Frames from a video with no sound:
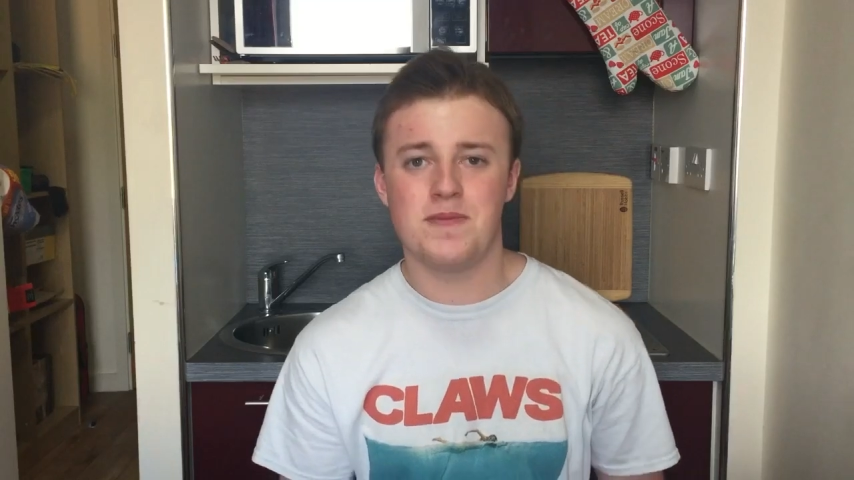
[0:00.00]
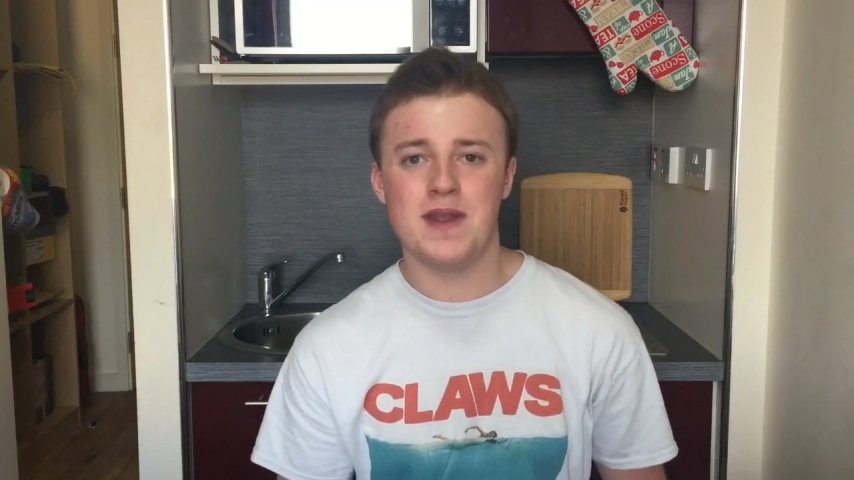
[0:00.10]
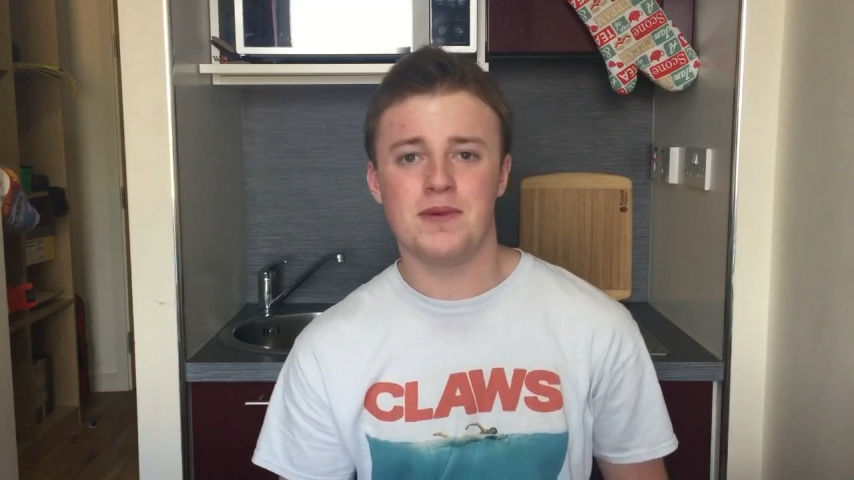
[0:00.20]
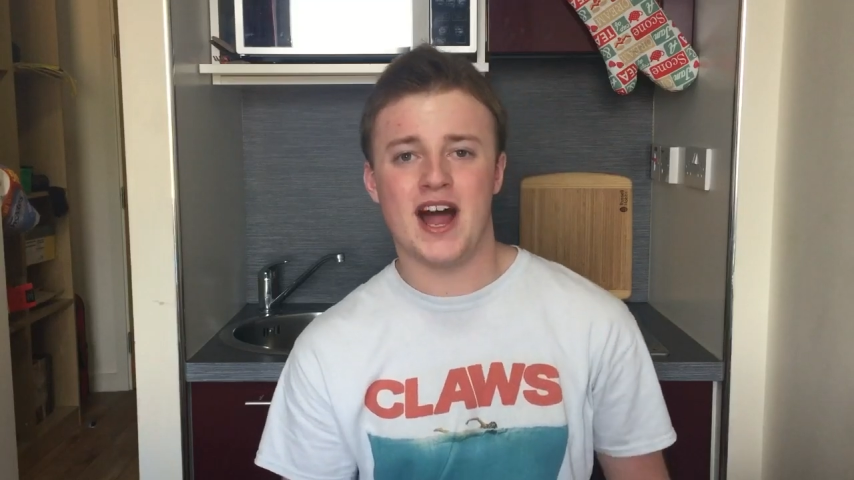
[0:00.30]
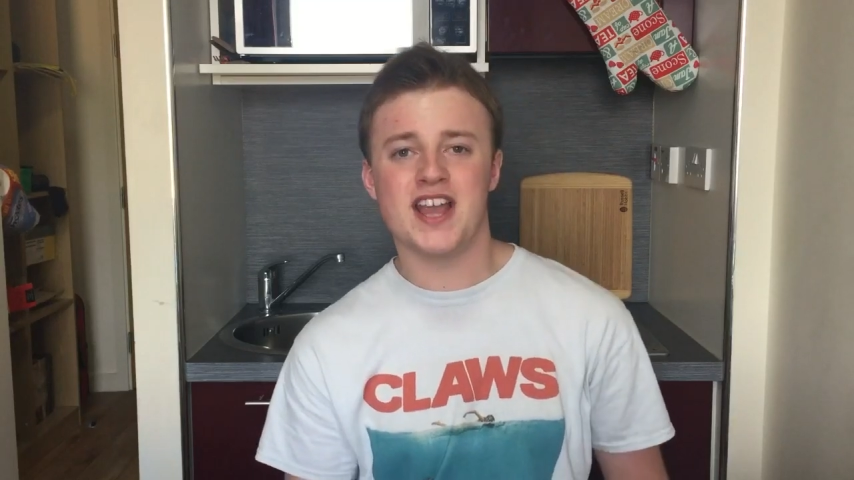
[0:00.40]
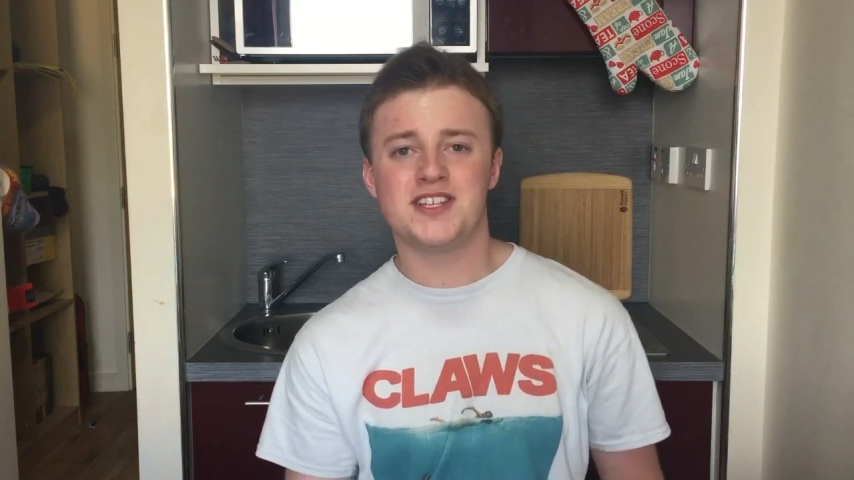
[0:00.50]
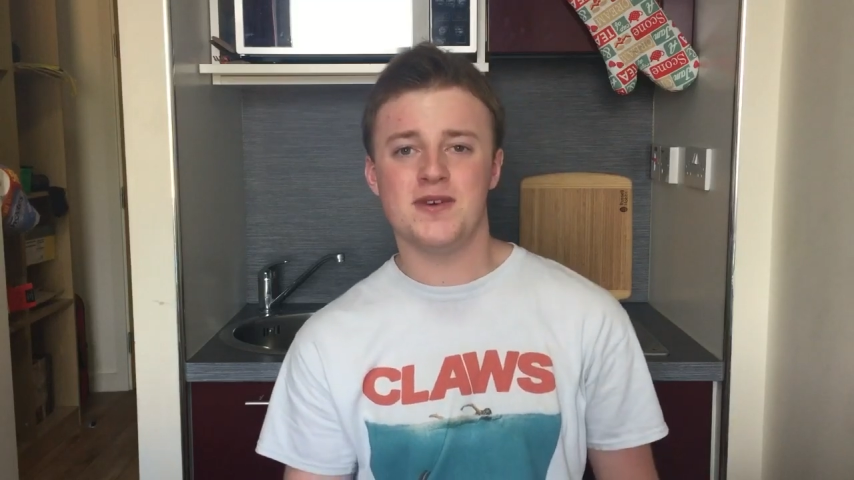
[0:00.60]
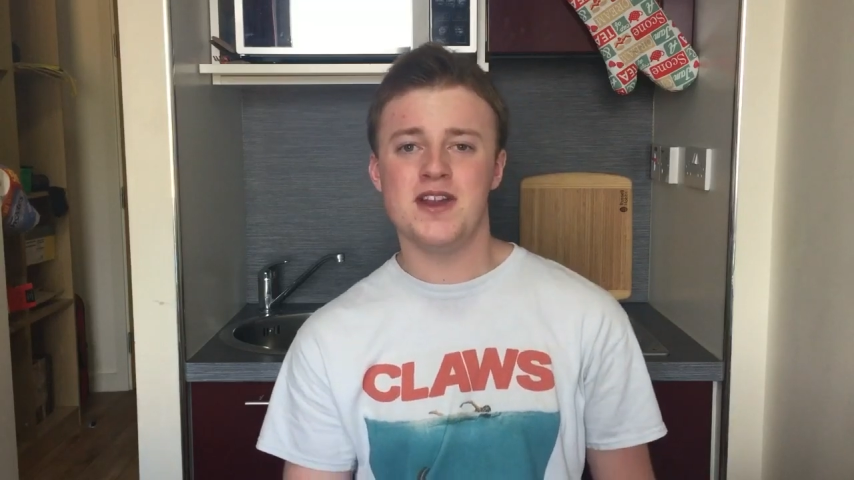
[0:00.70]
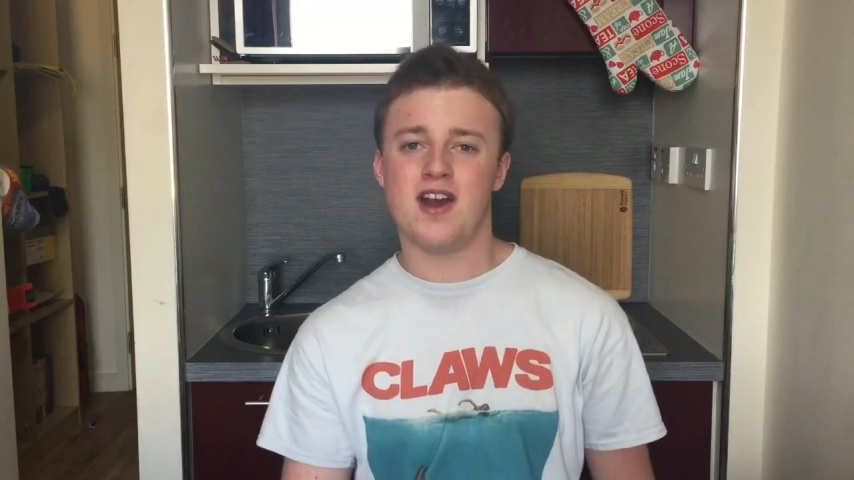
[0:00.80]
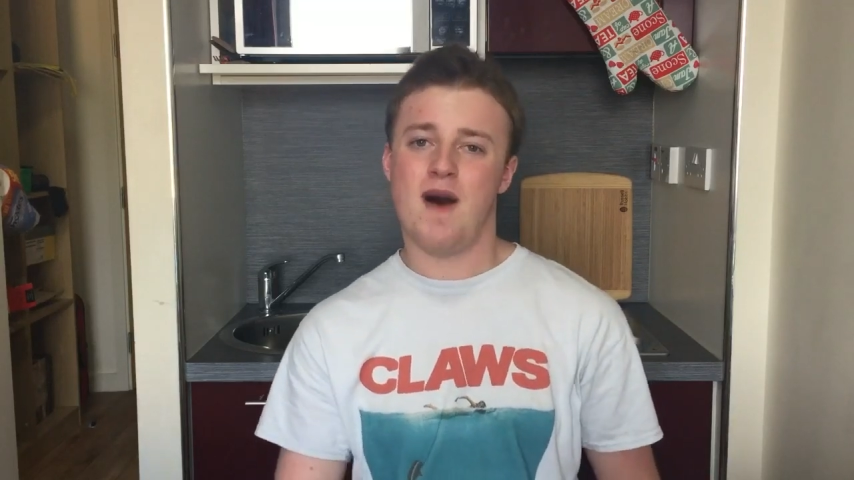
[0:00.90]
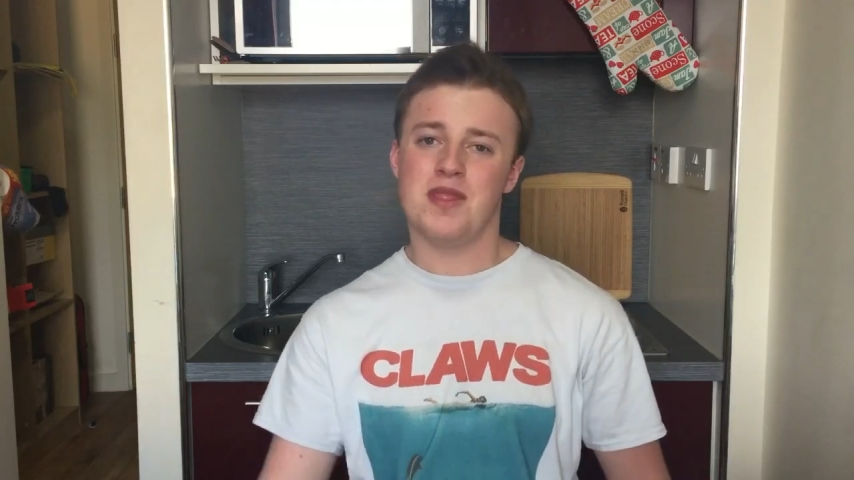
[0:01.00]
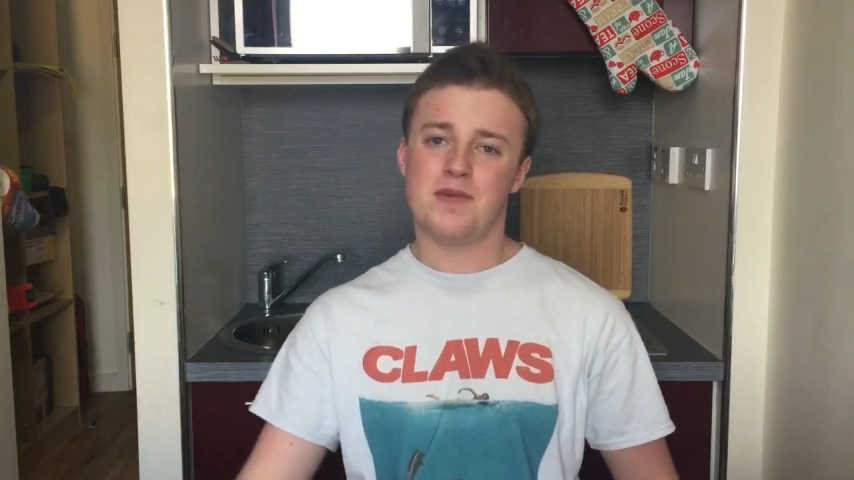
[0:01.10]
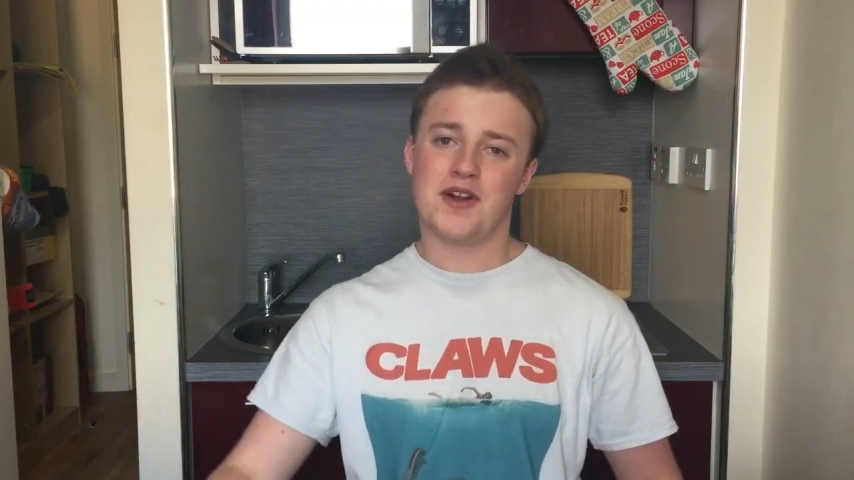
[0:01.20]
Hey people, how you doing? I'm the